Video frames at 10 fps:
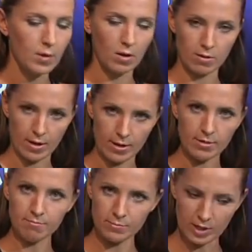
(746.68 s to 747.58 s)
Okay,
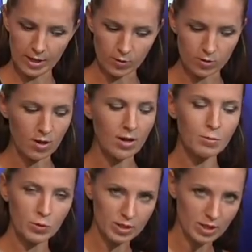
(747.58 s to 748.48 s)
take your time,
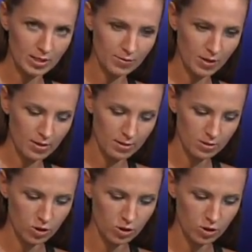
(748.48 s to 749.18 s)
look attentively at this